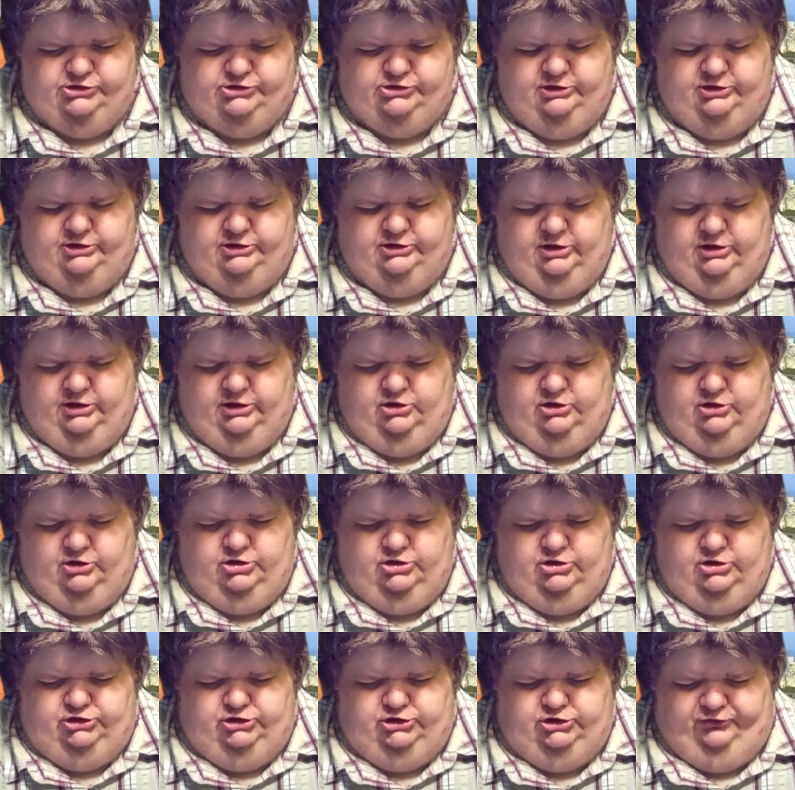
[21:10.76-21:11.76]
should also
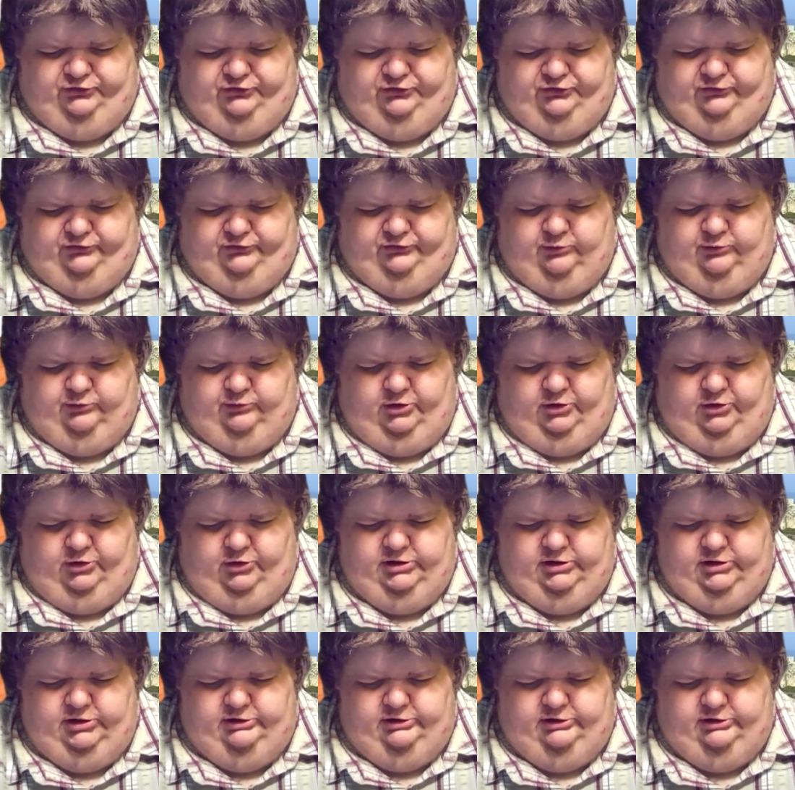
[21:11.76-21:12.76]
take part in their
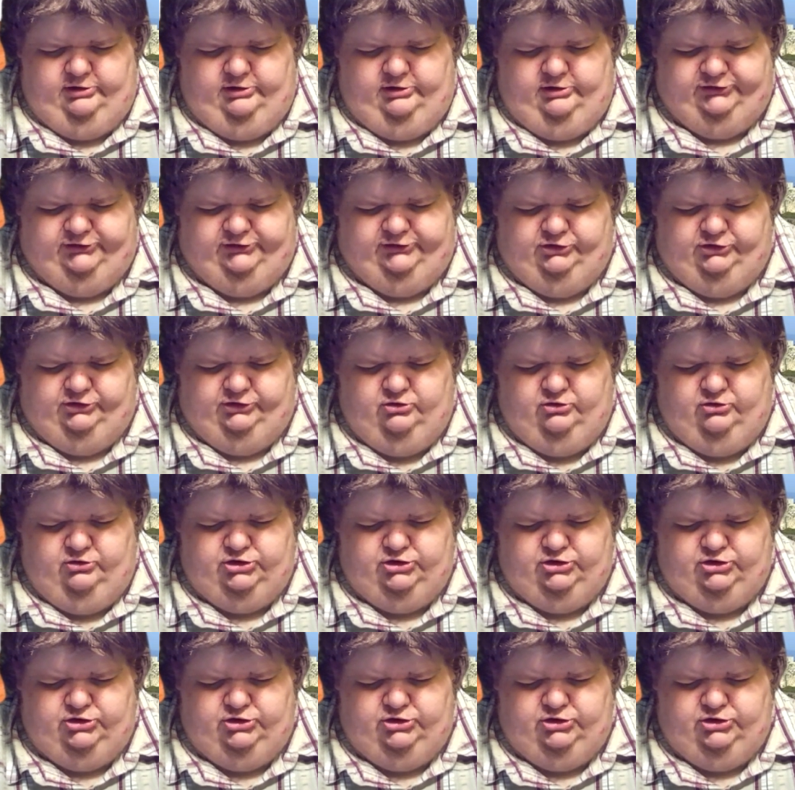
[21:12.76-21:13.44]
execution,